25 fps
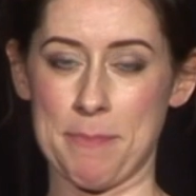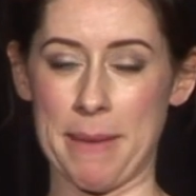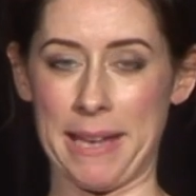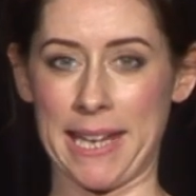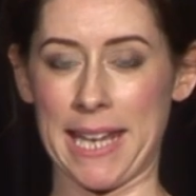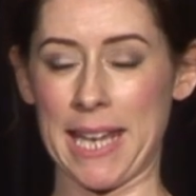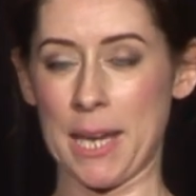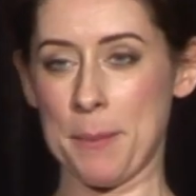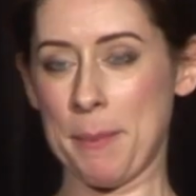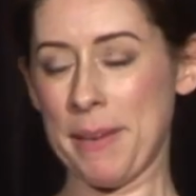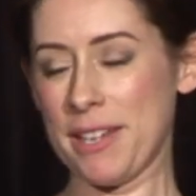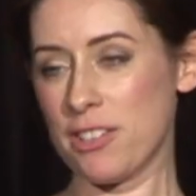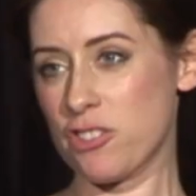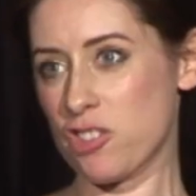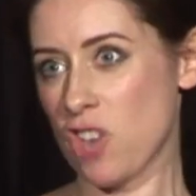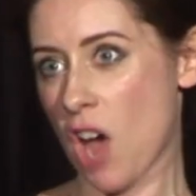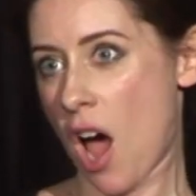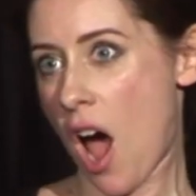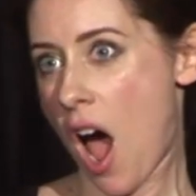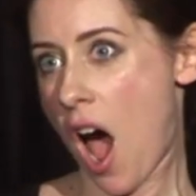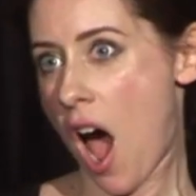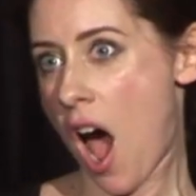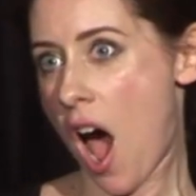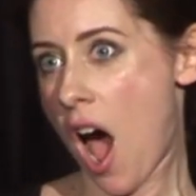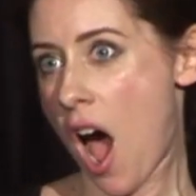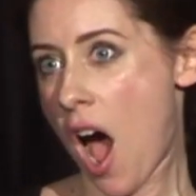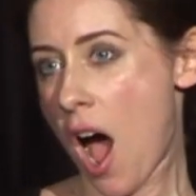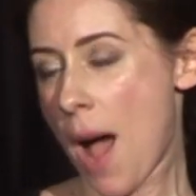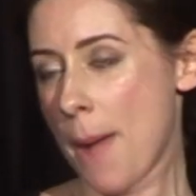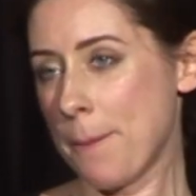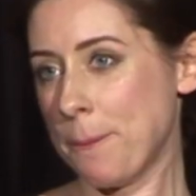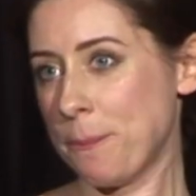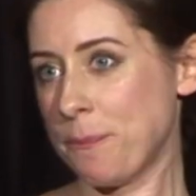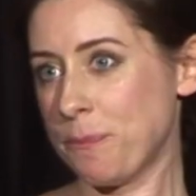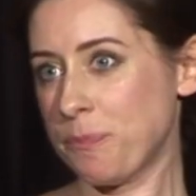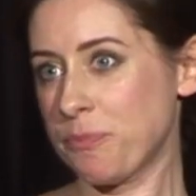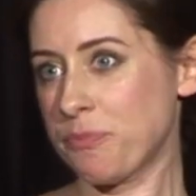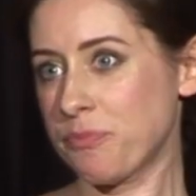Better get a picture.
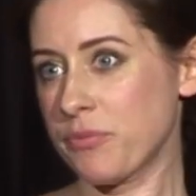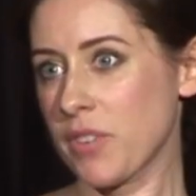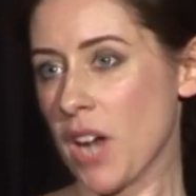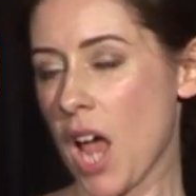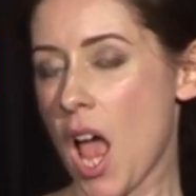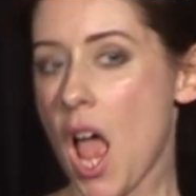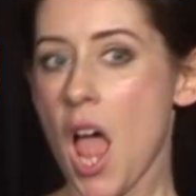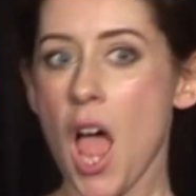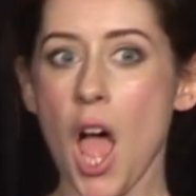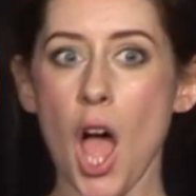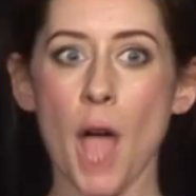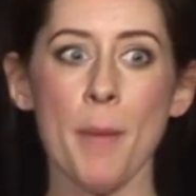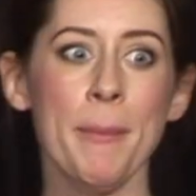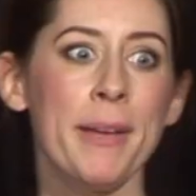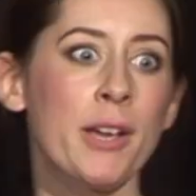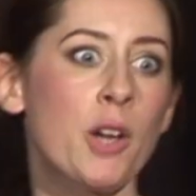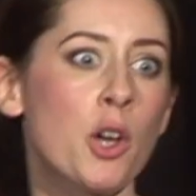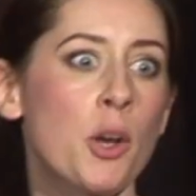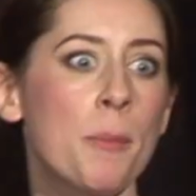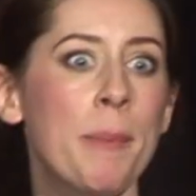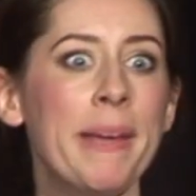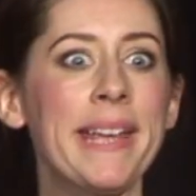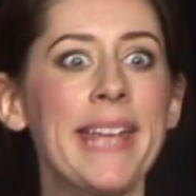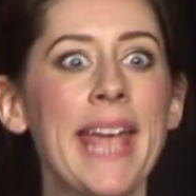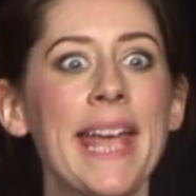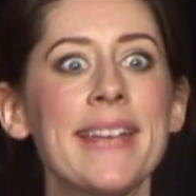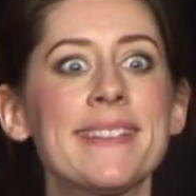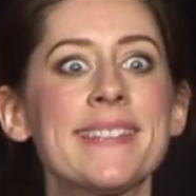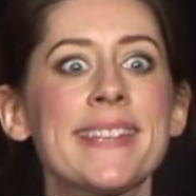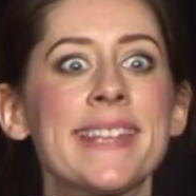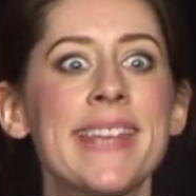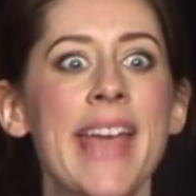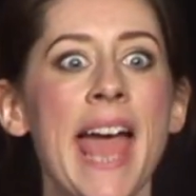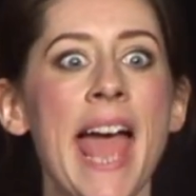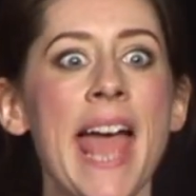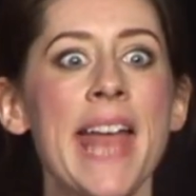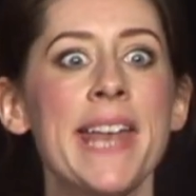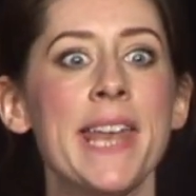Oh my God, I baked cakes
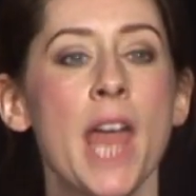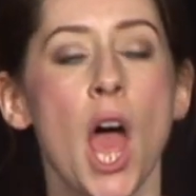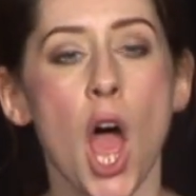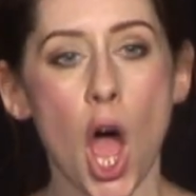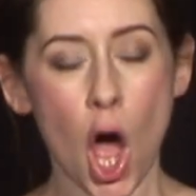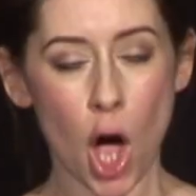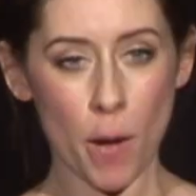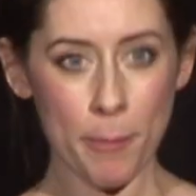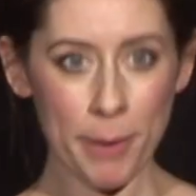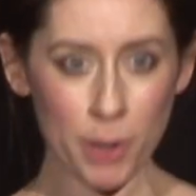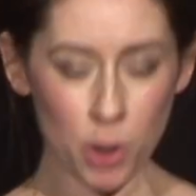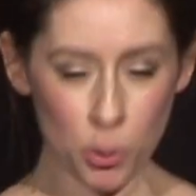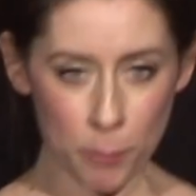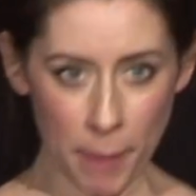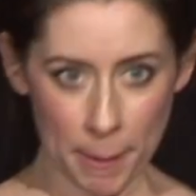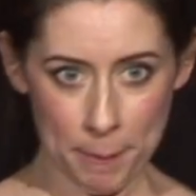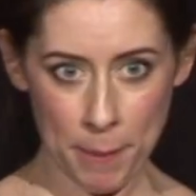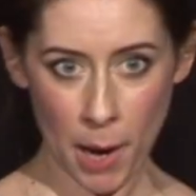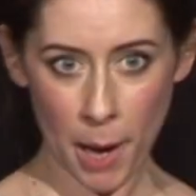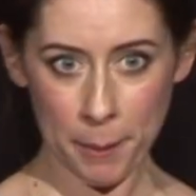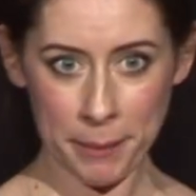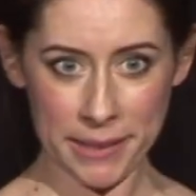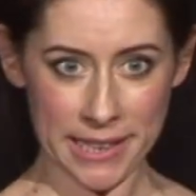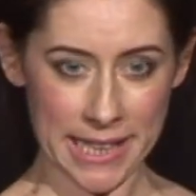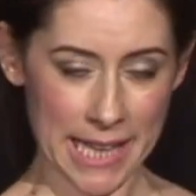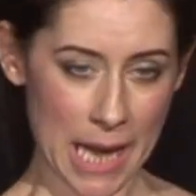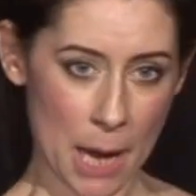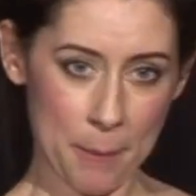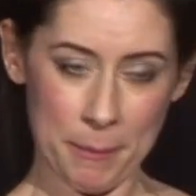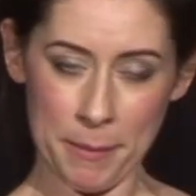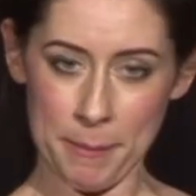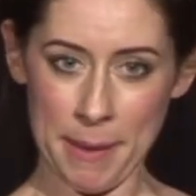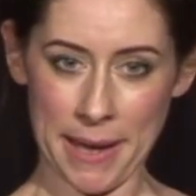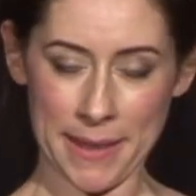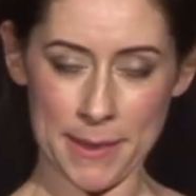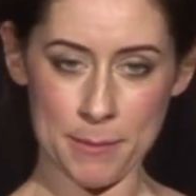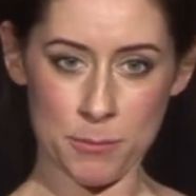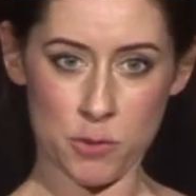again. Oh my God, my puppy, he helped
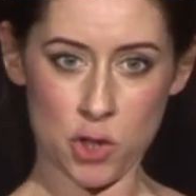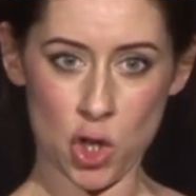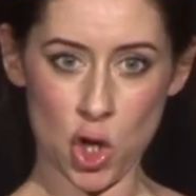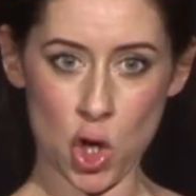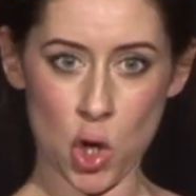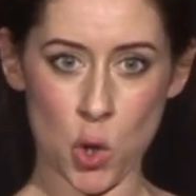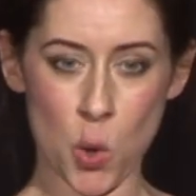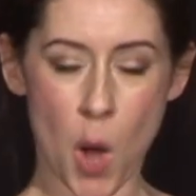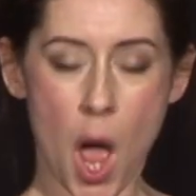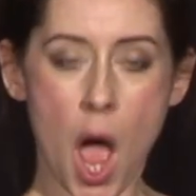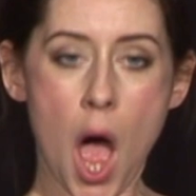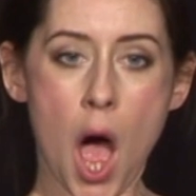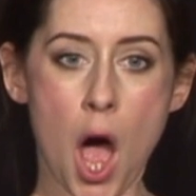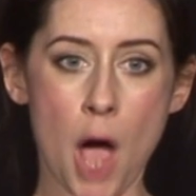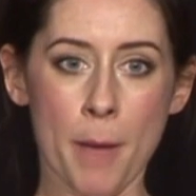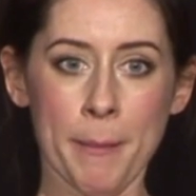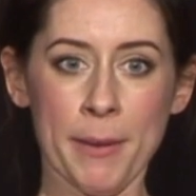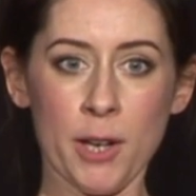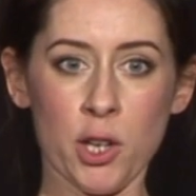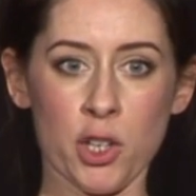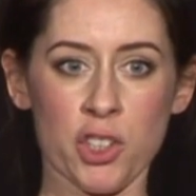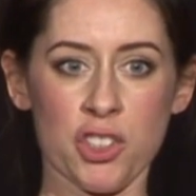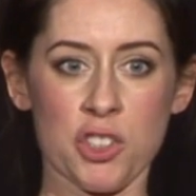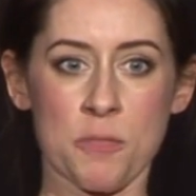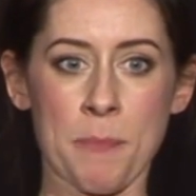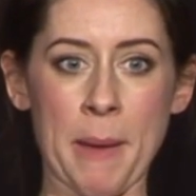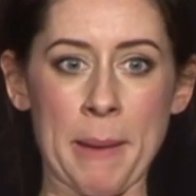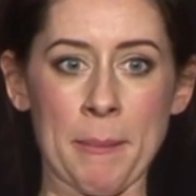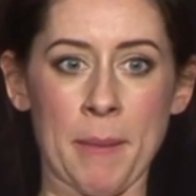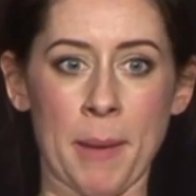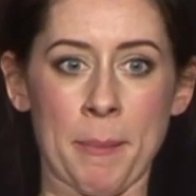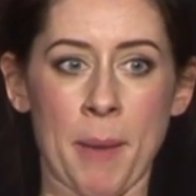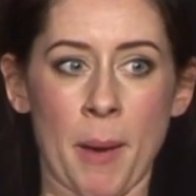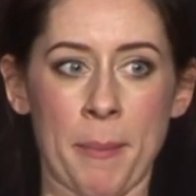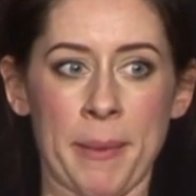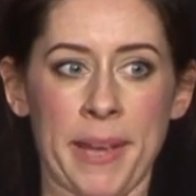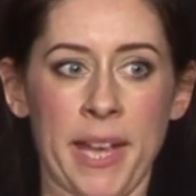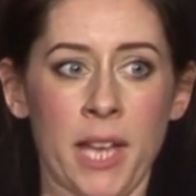me bake them too. Oh my God, I just baked
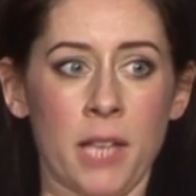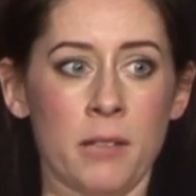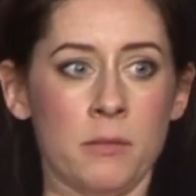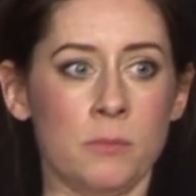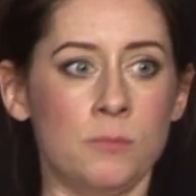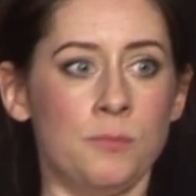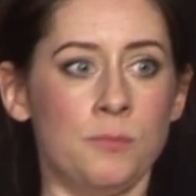my puppy.